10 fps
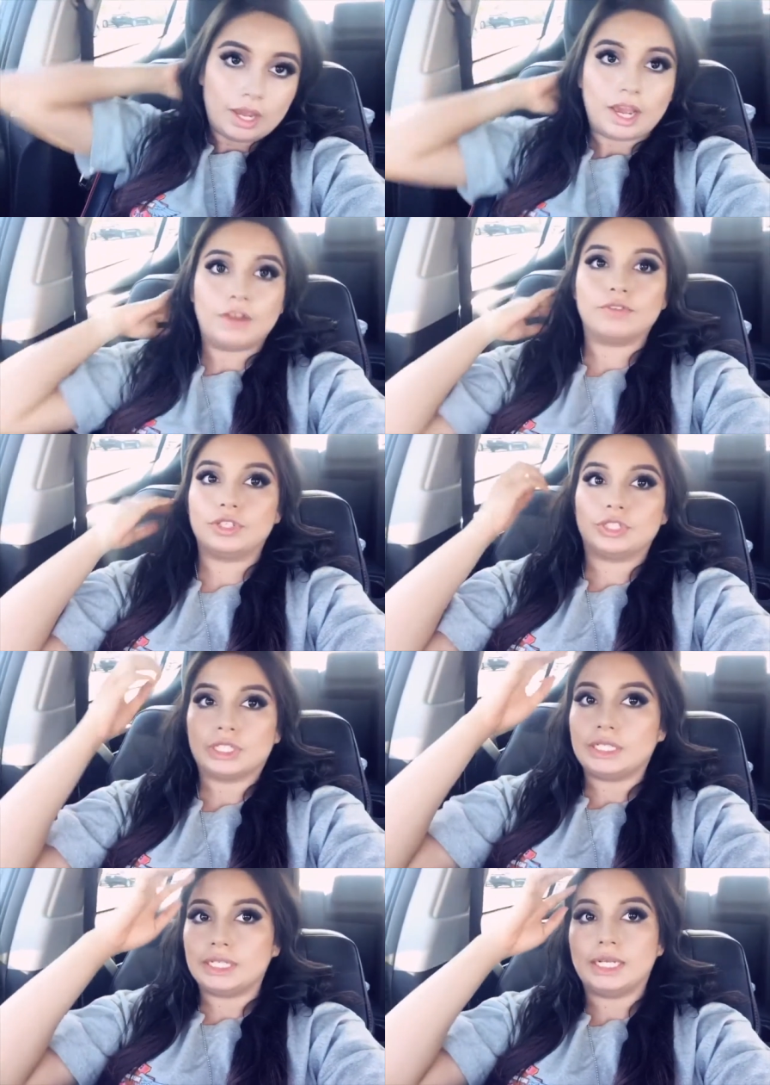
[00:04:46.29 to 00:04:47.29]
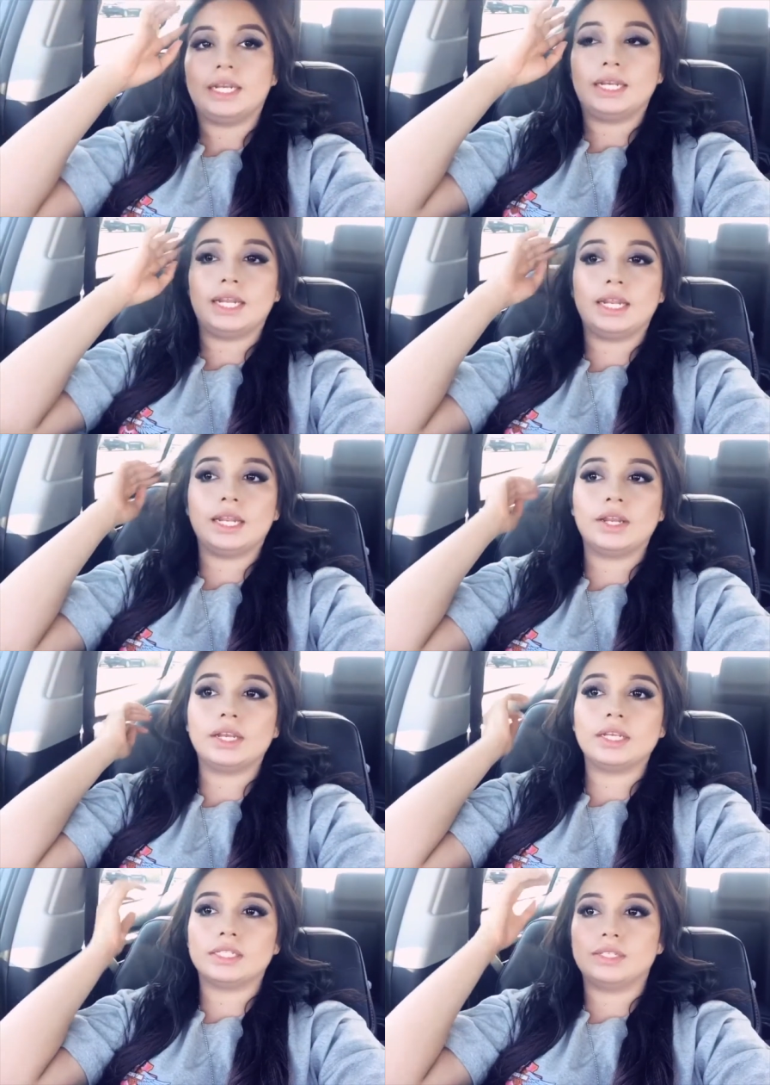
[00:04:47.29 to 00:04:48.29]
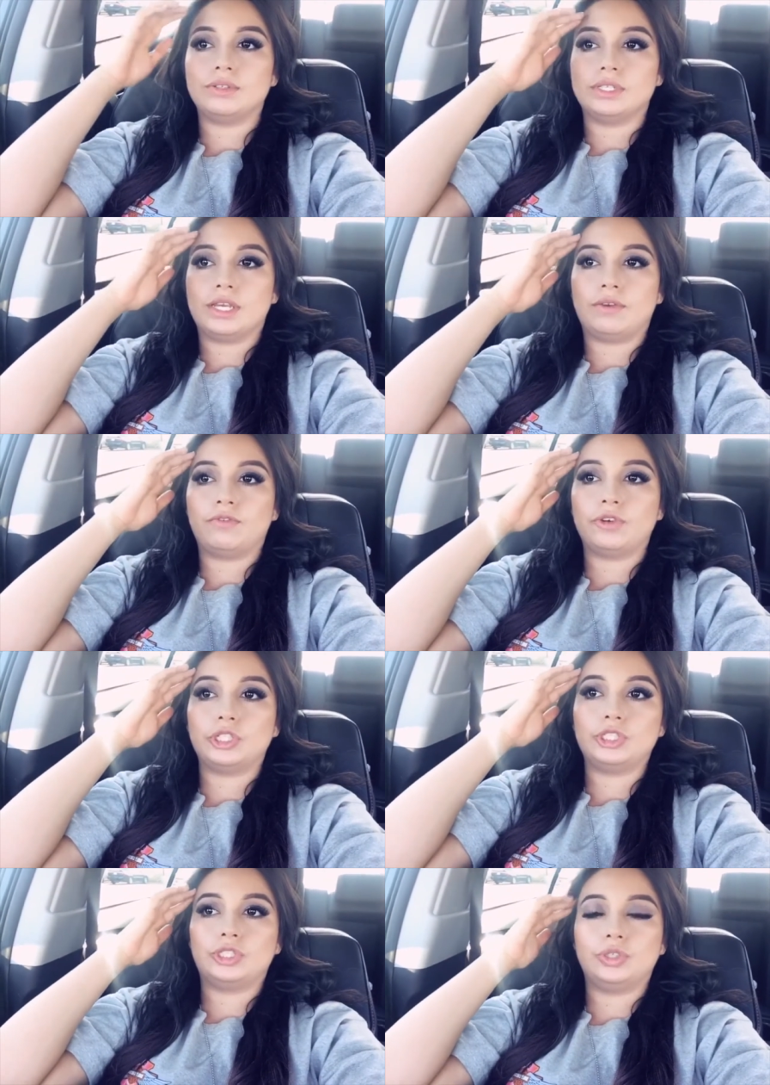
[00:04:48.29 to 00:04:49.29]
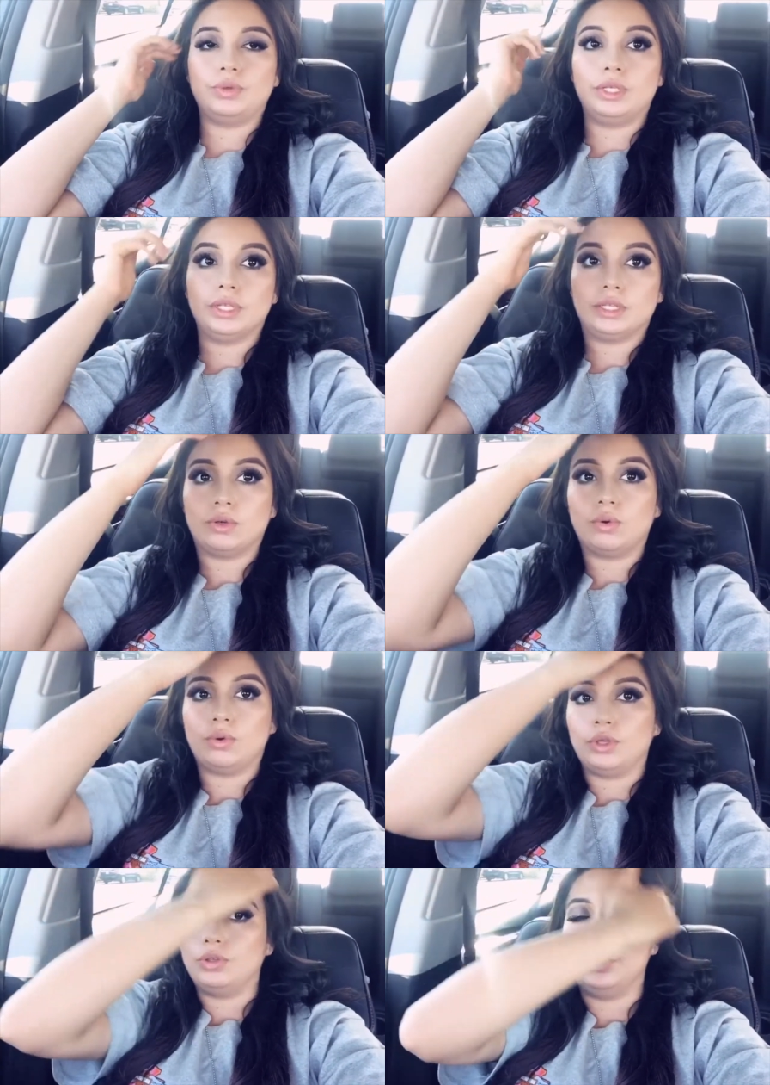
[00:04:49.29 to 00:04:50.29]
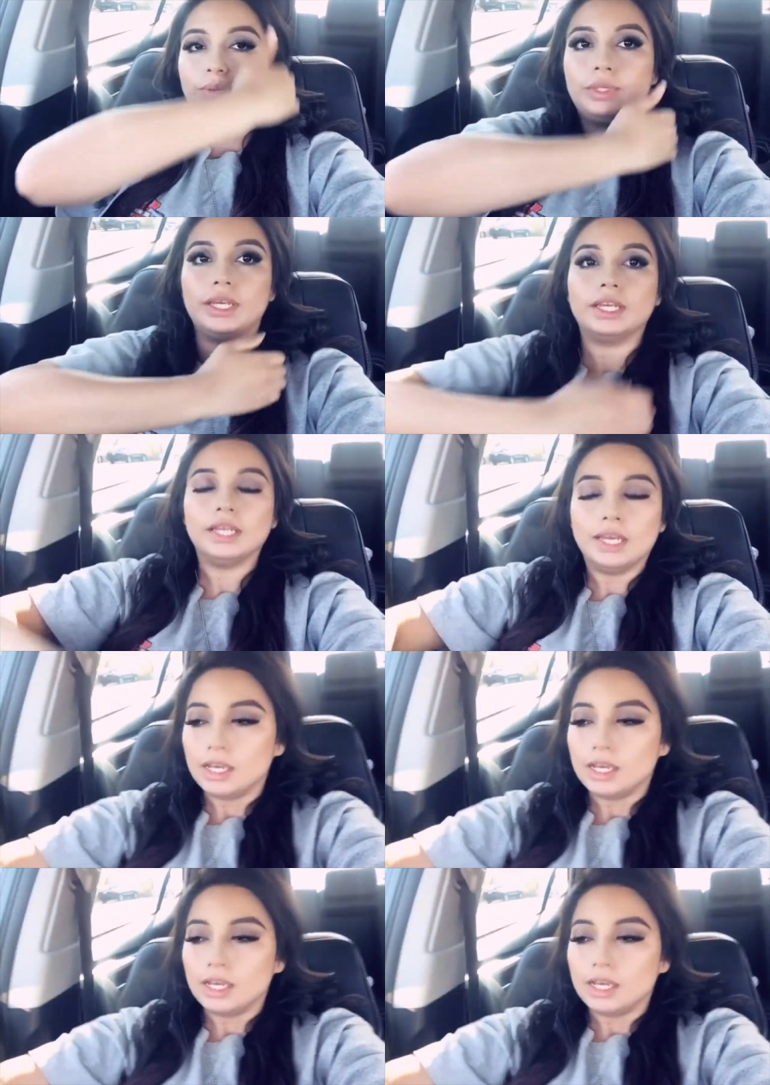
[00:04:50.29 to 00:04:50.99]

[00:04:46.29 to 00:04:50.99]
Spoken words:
I first started dating Aaryn, because he was like first doing like the whole YouTube thing.